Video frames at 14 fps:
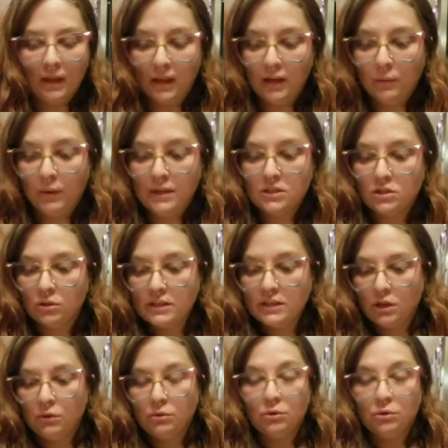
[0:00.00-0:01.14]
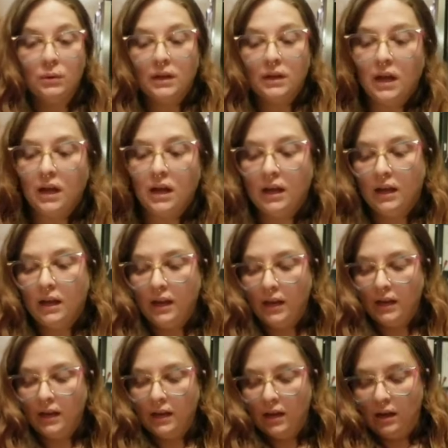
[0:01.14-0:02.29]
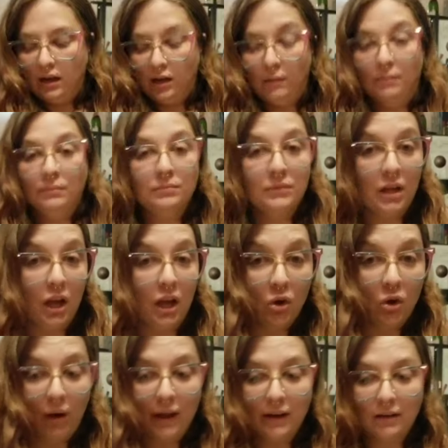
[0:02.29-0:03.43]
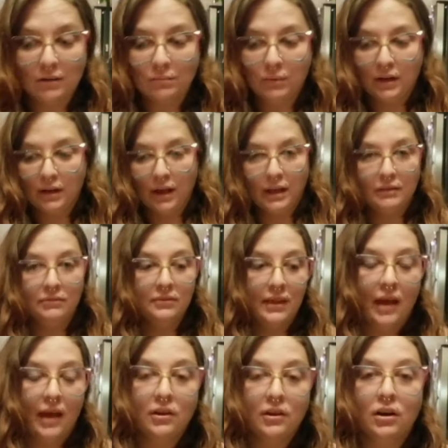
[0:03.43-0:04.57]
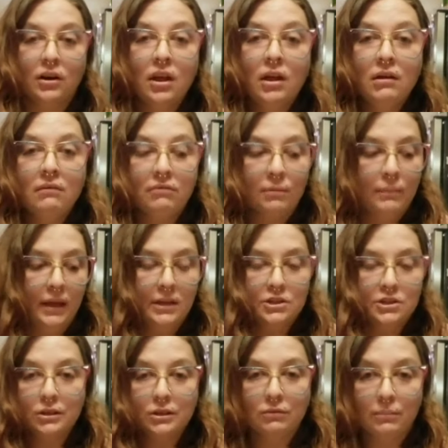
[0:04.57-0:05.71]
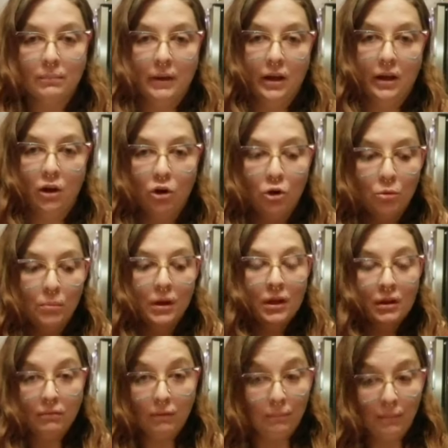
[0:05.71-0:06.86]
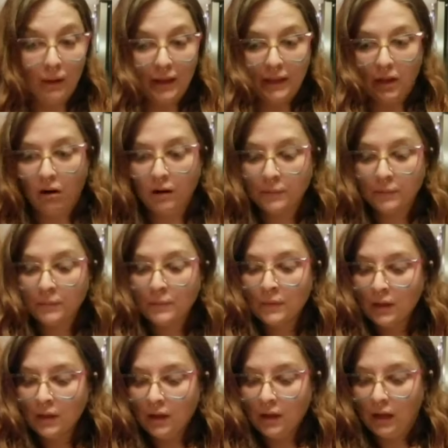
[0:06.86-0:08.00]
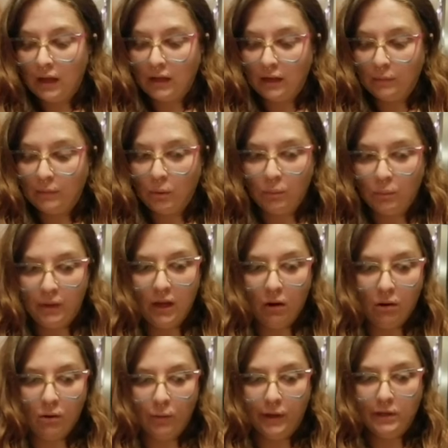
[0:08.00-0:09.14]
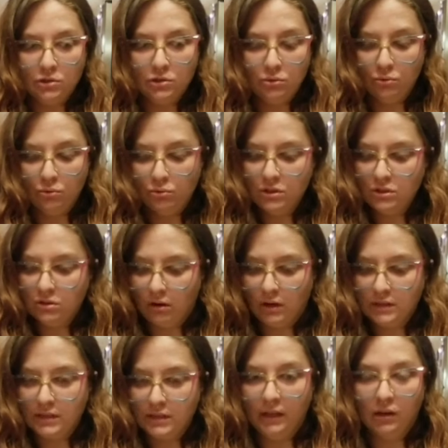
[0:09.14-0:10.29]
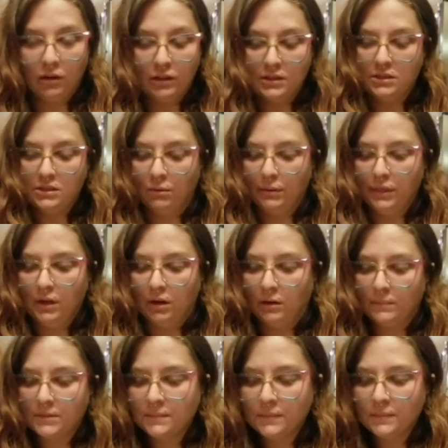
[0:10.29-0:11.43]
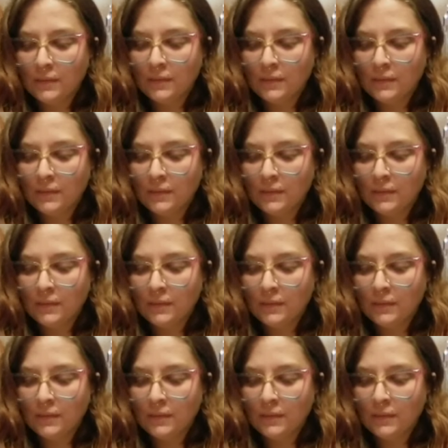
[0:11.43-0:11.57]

Anyway, so let's go through what I acquired, what I've gathered from my kitchen, from my home, from my yard. We are going to start here. Let's start with the herbs.